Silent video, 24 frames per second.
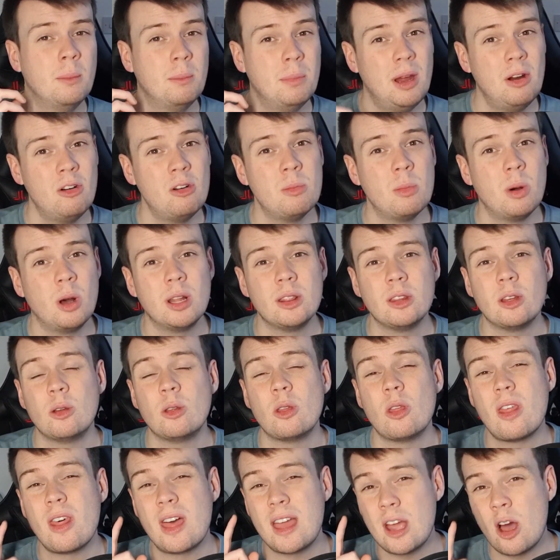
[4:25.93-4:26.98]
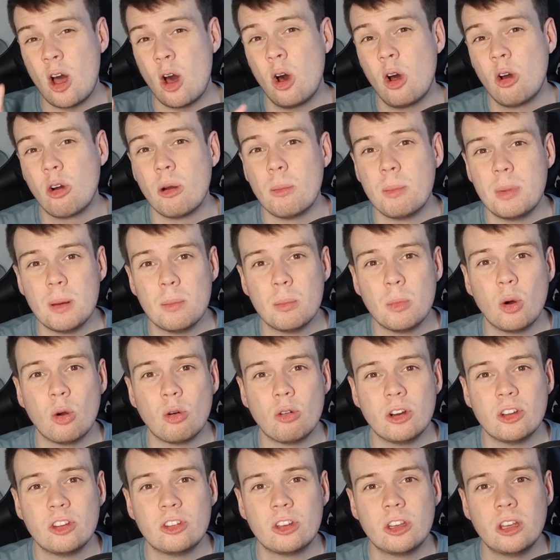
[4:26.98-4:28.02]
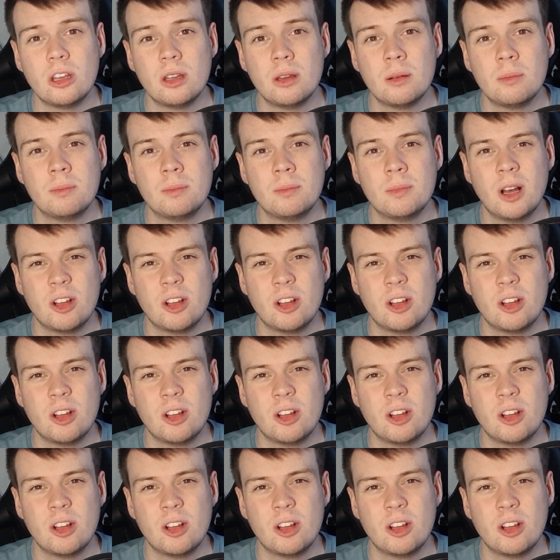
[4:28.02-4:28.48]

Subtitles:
Bear in mind, though, that they are a bit more risky.